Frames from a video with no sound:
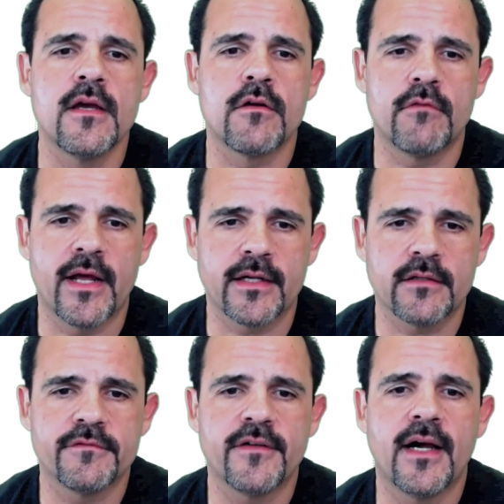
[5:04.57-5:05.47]

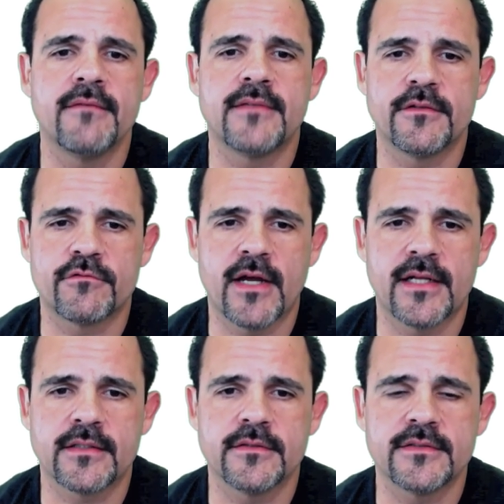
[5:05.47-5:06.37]
radical 5 times
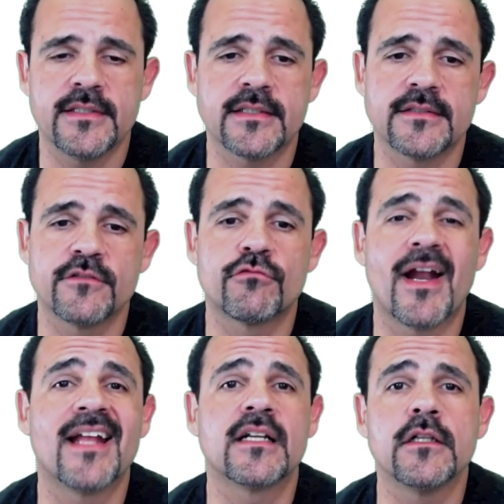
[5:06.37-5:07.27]
radical 6 is
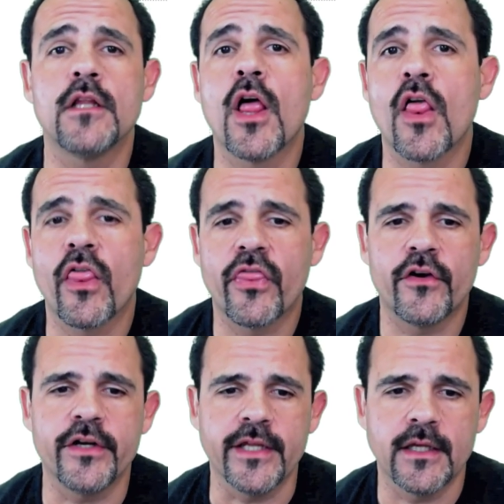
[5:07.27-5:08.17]
radical
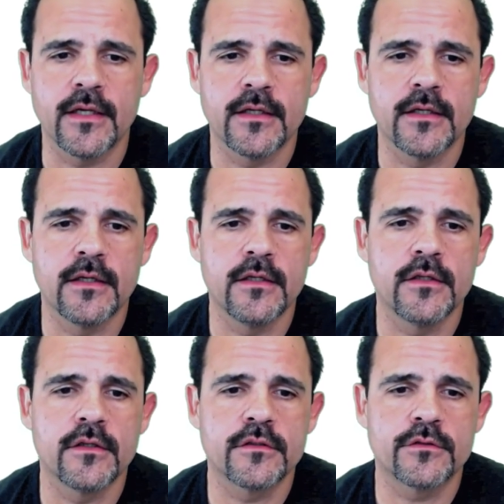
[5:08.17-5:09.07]
30.
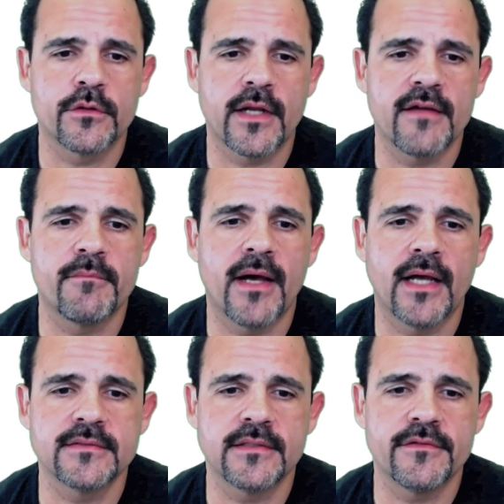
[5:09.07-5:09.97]
So we're going to have
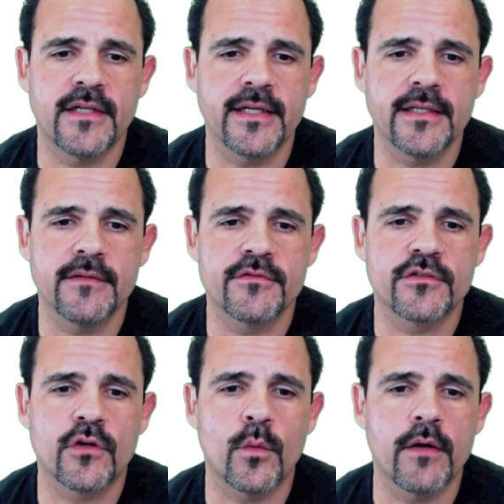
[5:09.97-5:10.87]
positive or negative
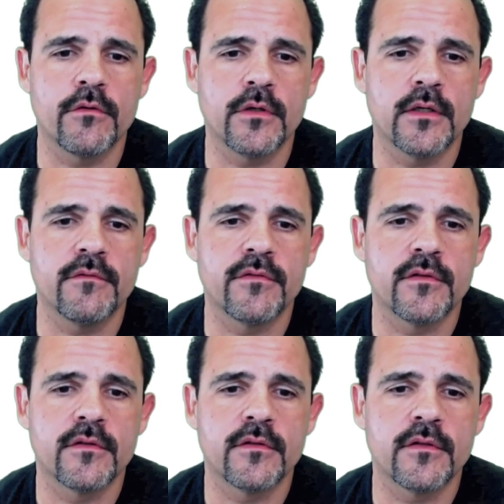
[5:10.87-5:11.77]
square root of
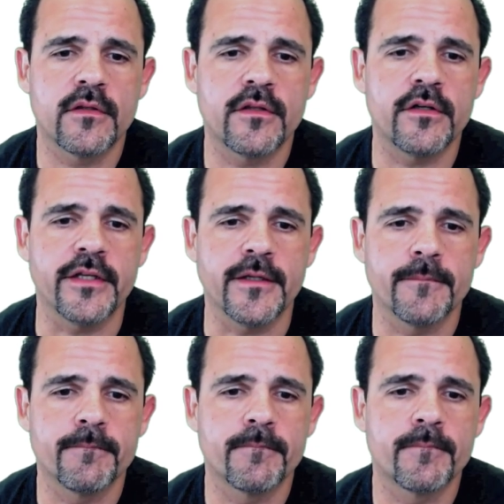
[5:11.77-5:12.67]
30.
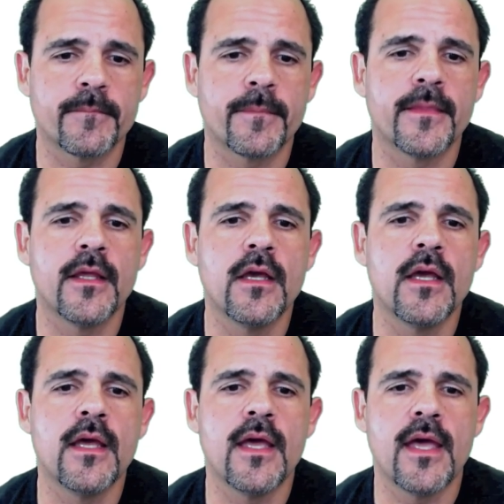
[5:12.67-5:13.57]

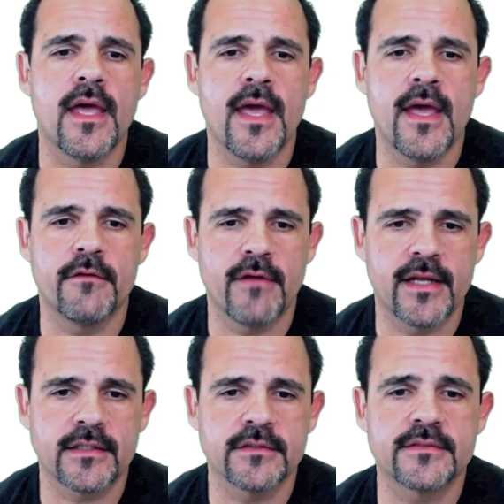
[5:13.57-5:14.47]
And
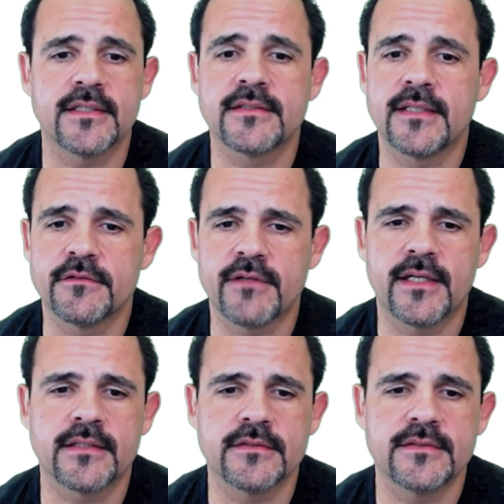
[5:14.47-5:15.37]
radical 6 times
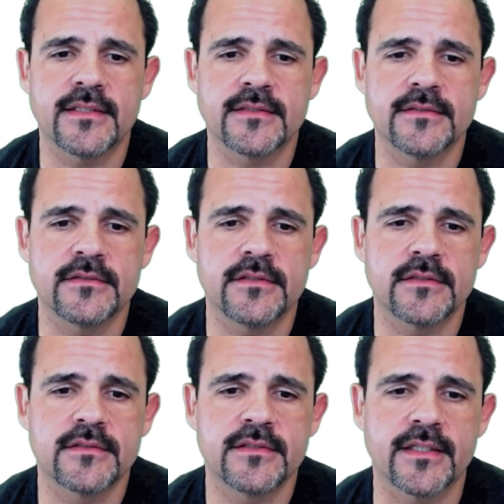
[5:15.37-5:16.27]
radical 6 is
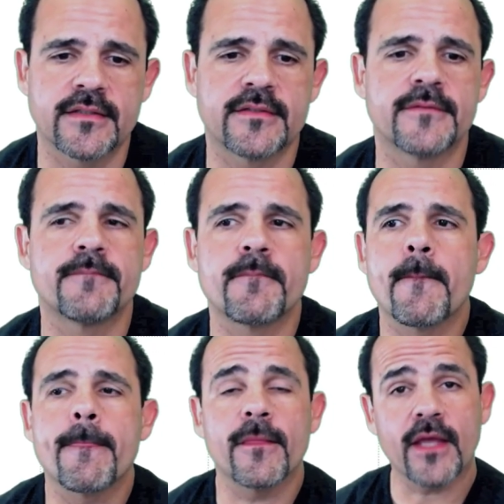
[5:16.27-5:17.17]
just 6.
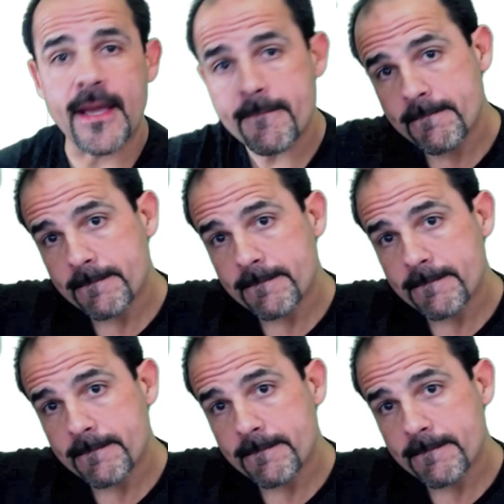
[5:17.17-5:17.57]
Okay?